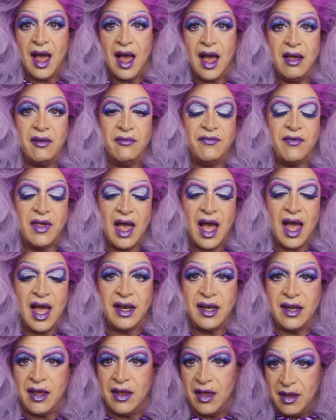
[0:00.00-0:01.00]
I've
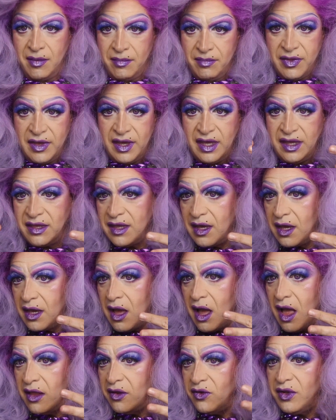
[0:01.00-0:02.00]
got um, these
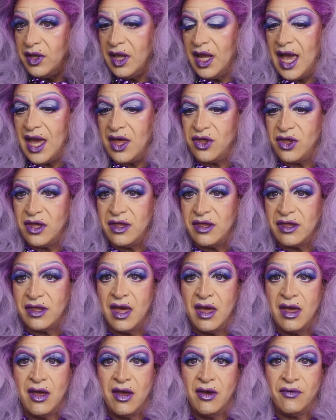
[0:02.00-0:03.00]
colored lashes
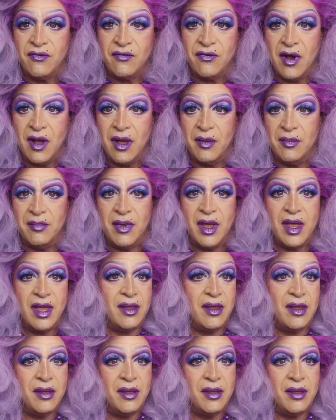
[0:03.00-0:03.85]
from